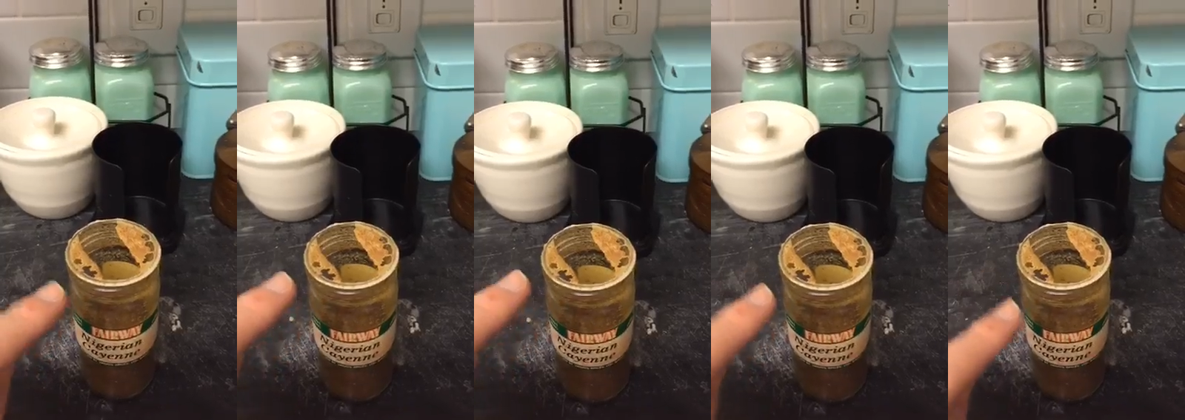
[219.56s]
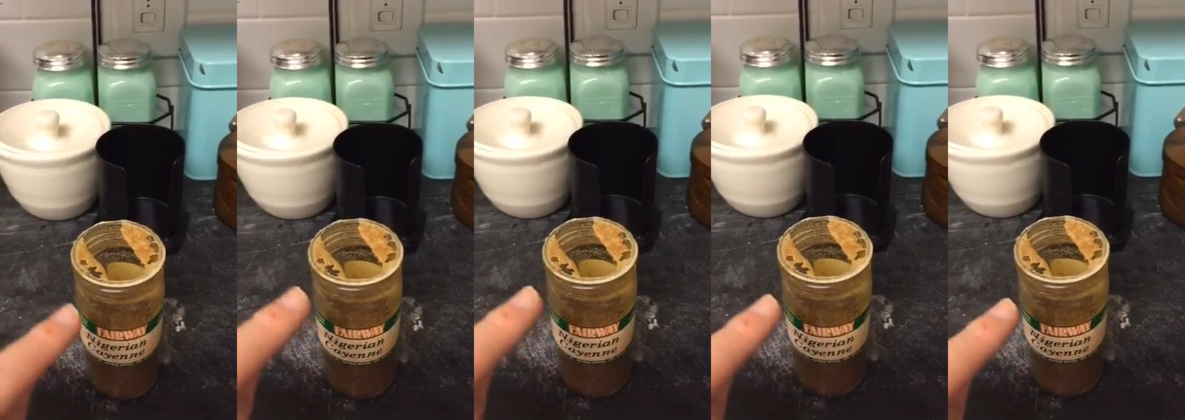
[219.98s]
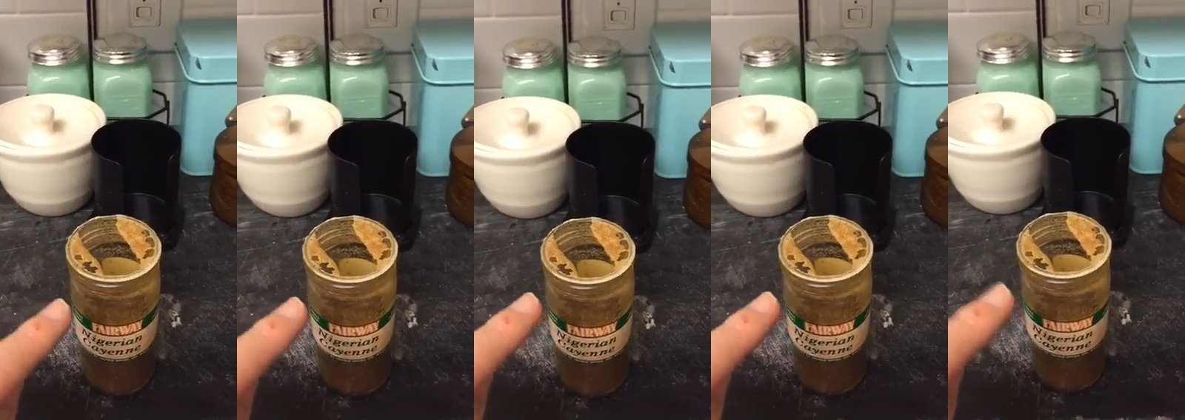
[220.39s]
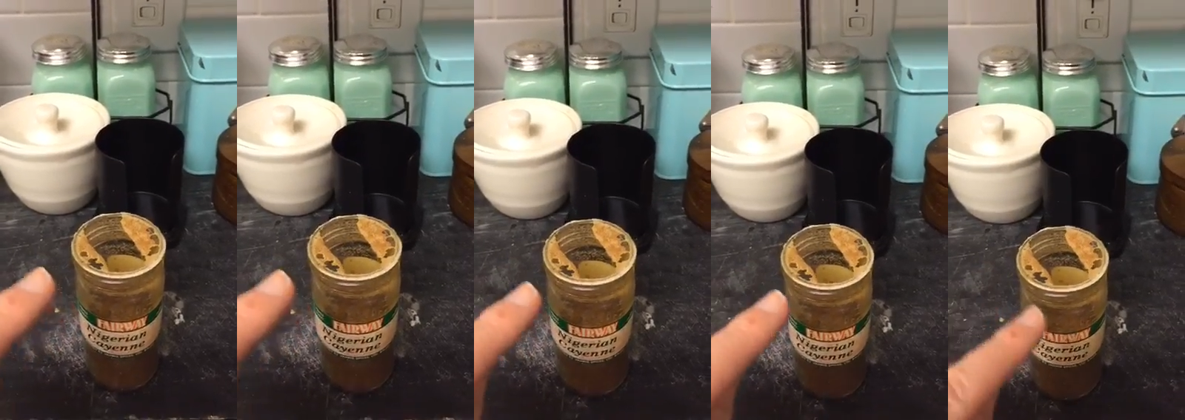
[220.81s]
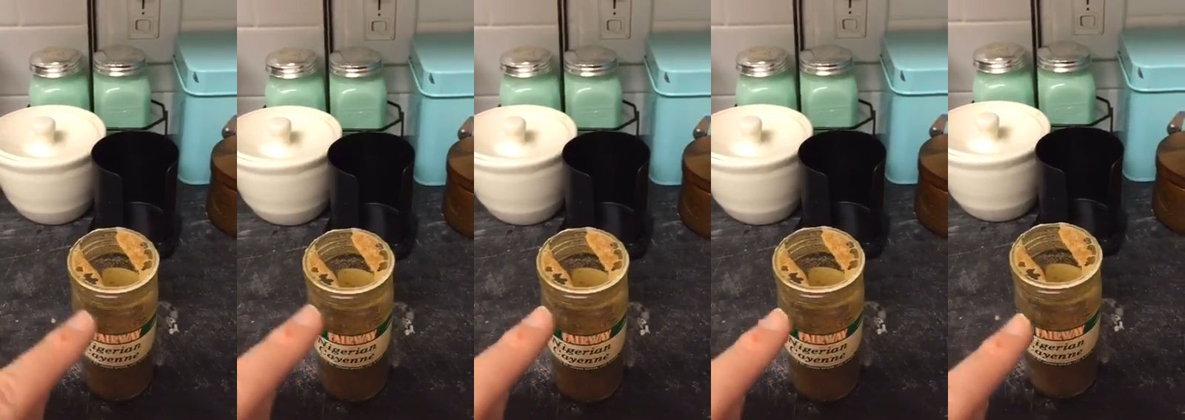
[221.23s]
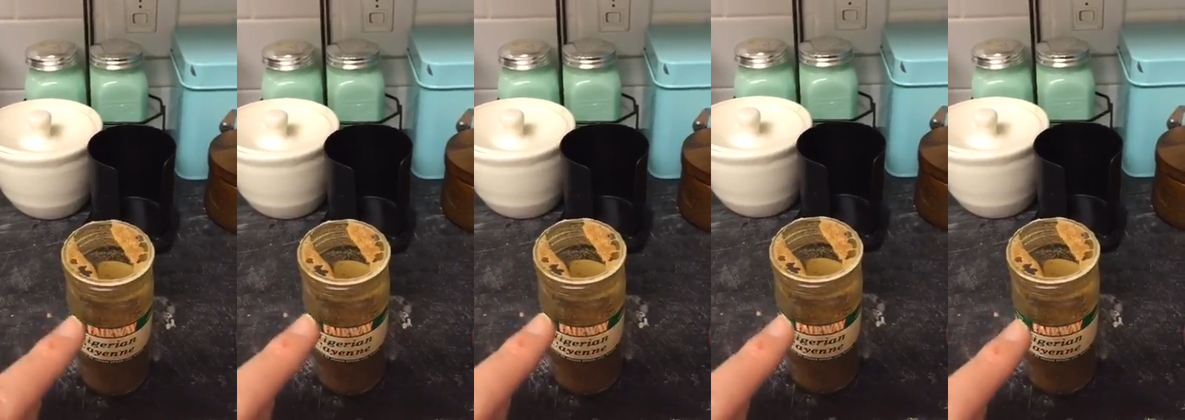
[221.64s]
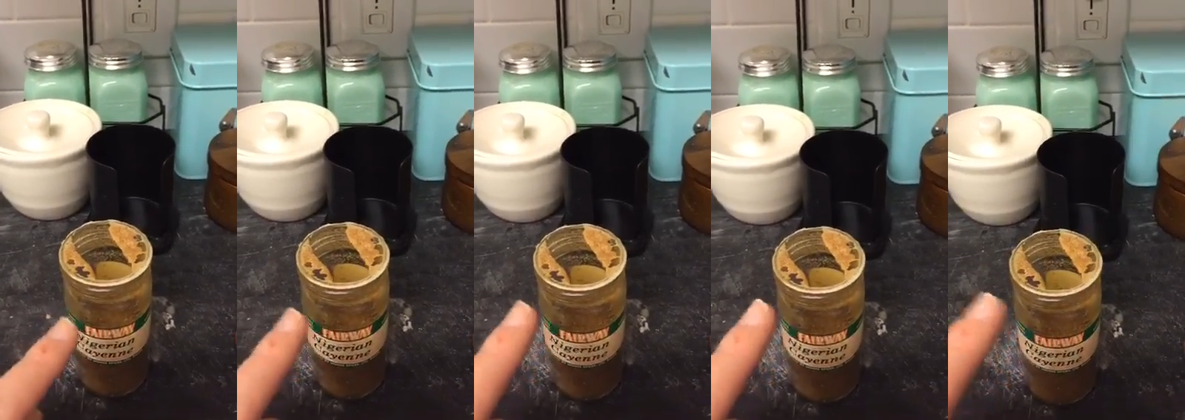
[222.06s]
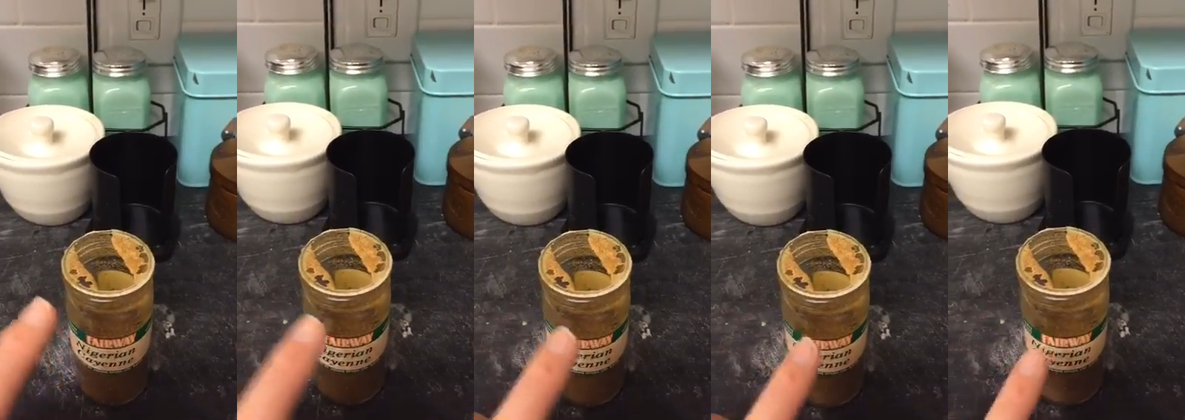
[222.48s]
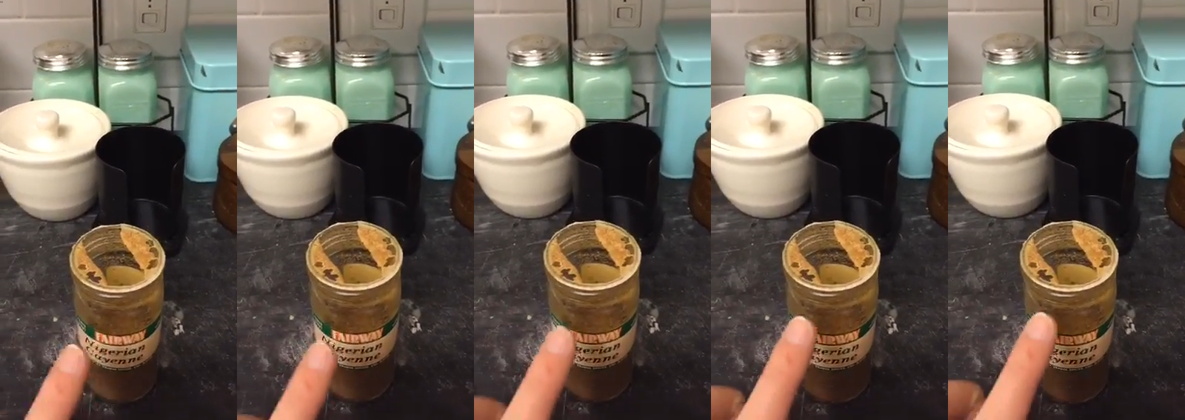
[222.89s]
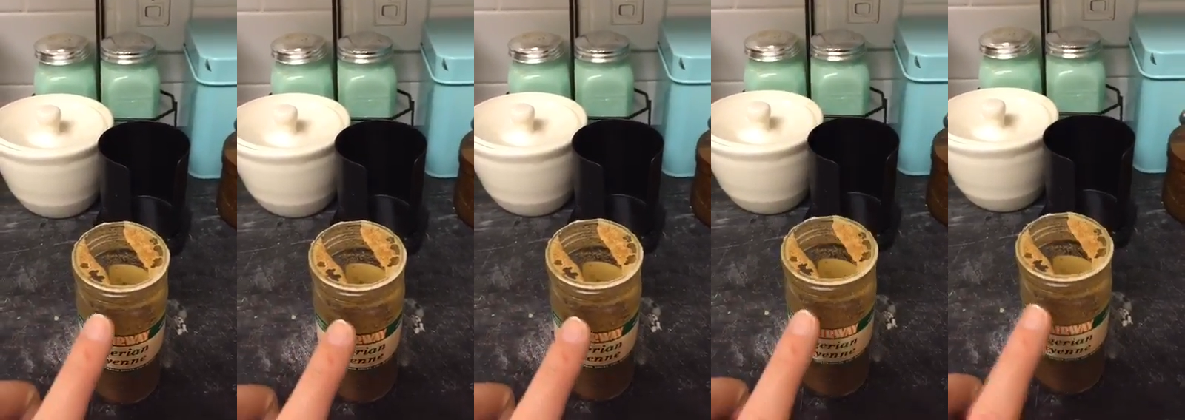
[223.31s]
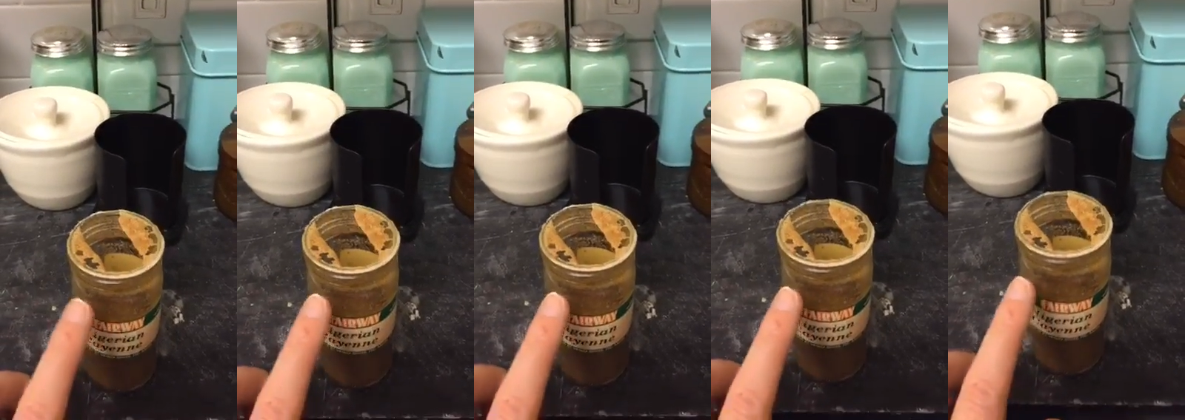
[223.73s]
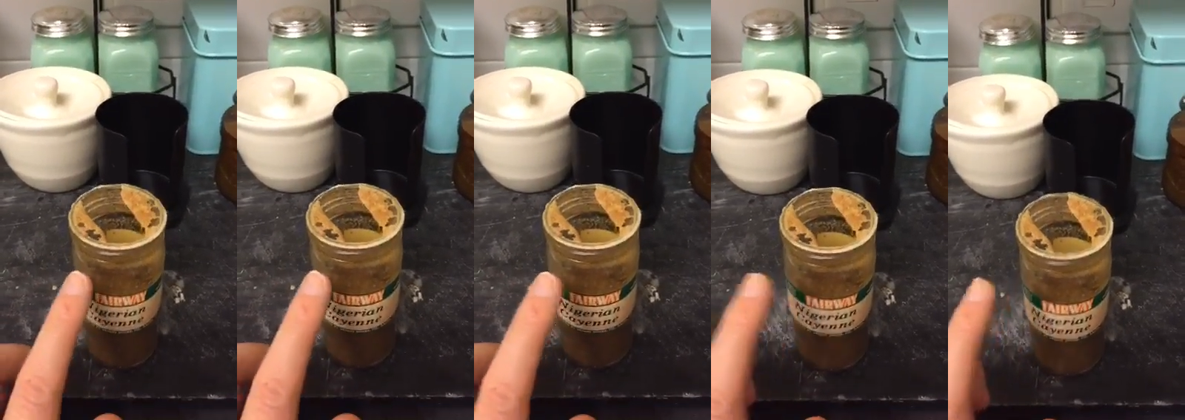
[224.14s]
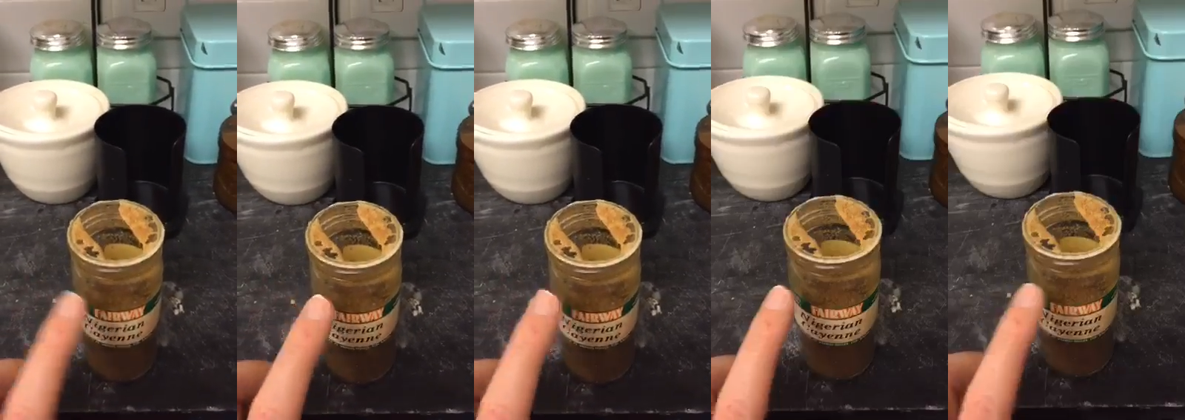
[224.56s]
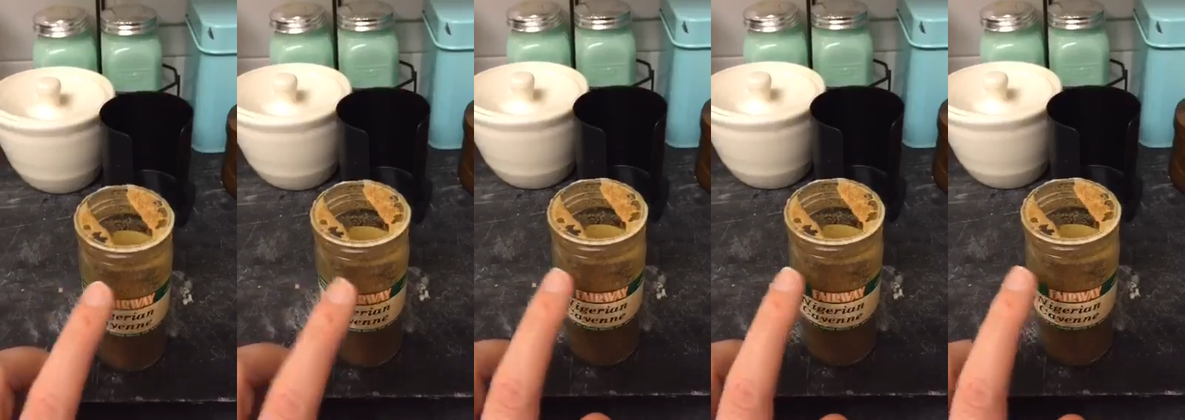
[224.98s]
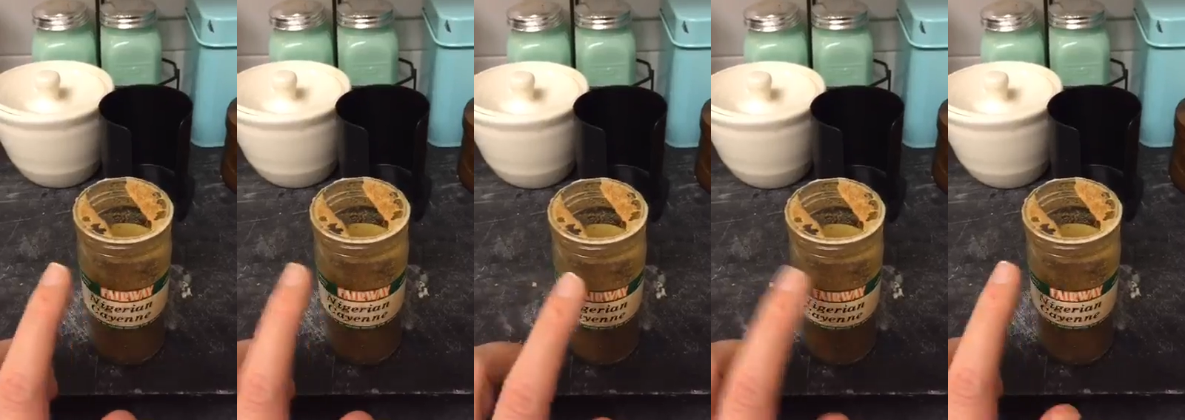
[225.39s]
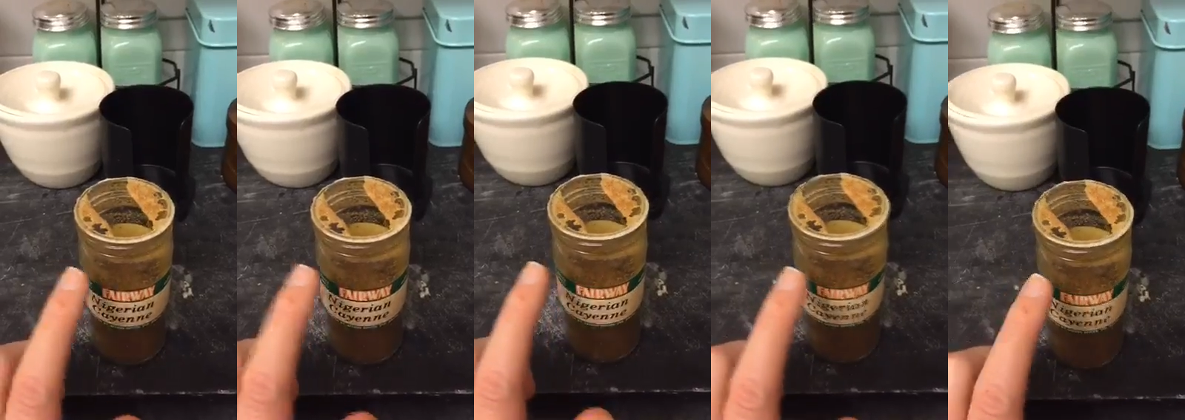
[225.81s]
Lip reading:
Nobody's mouth can be seen.